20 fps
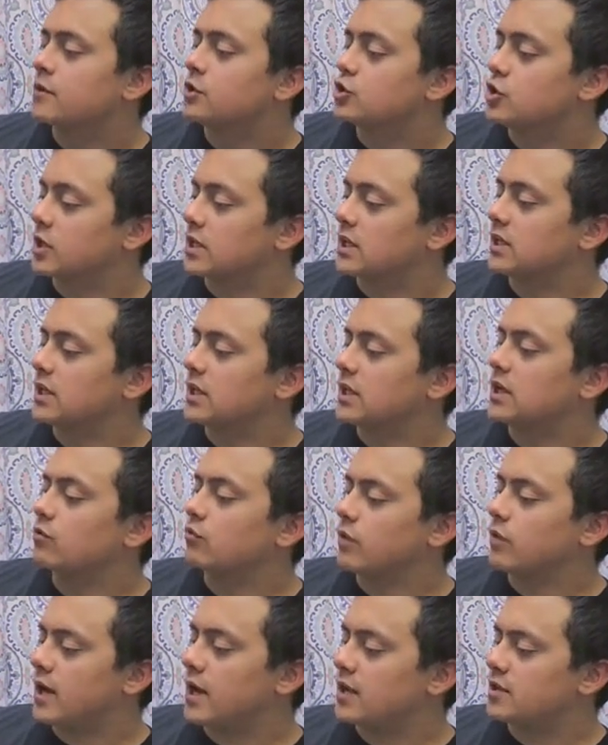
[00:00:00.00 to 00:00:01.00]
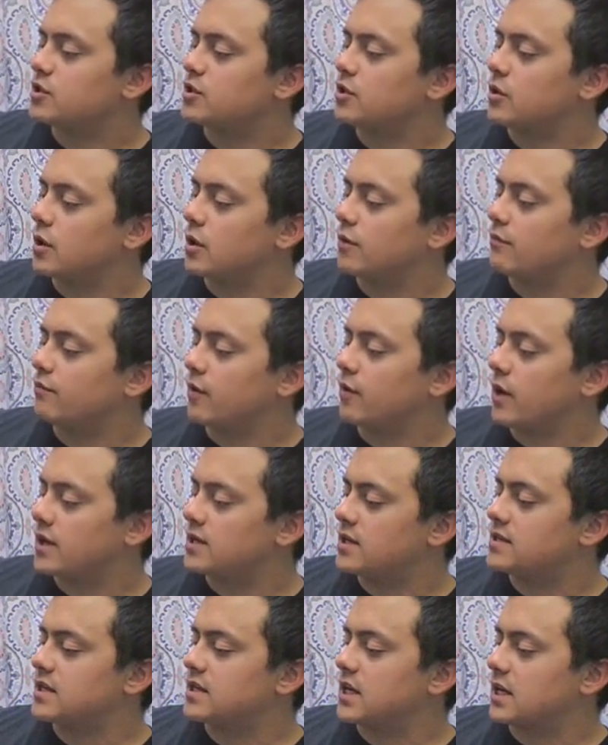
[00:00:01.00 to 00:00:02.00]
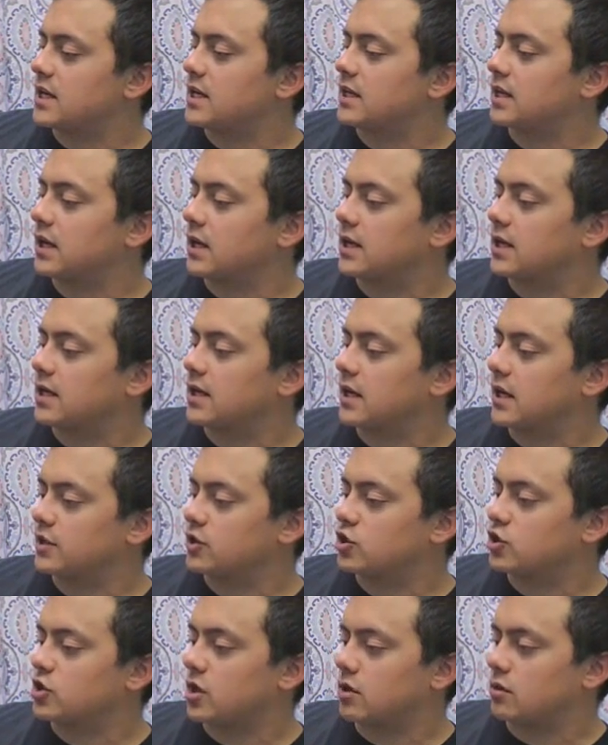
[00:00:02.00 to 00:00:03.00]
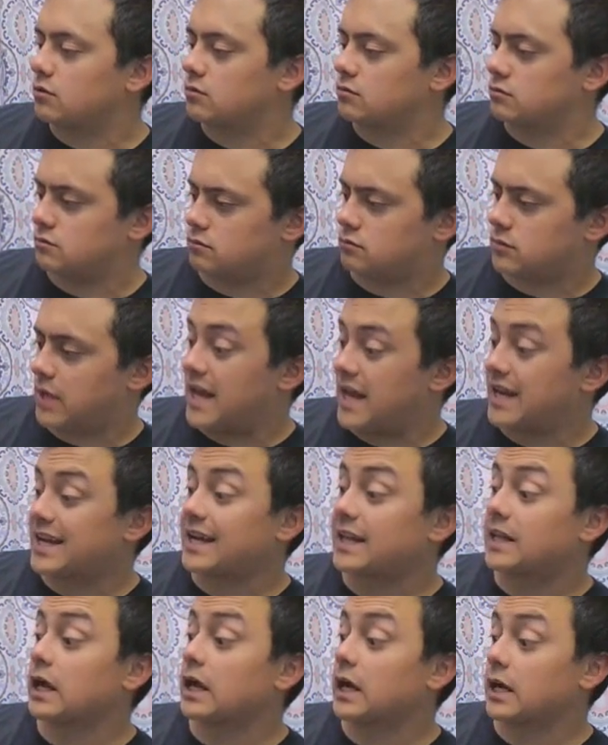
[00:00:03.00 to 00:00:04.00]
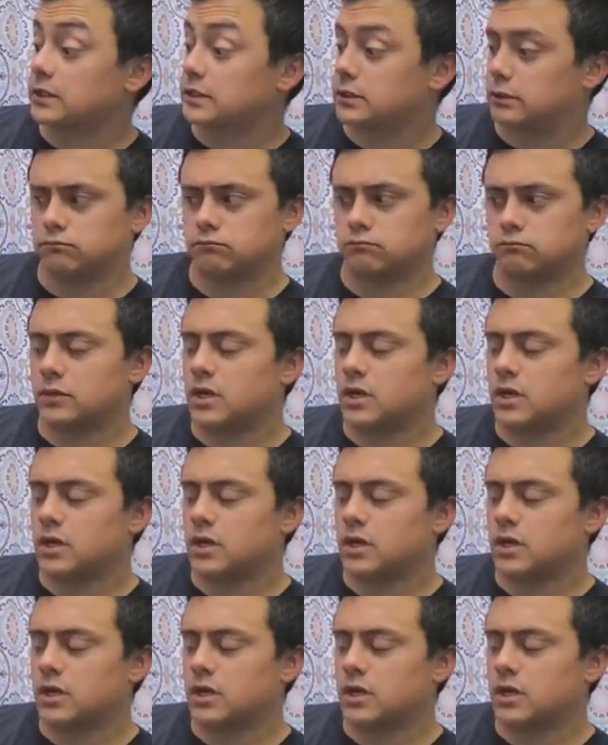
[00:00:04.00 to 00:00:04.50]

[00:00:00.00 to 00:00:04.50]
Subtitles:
Chicken Licken ran to her friend Ducky Lucky and clucked,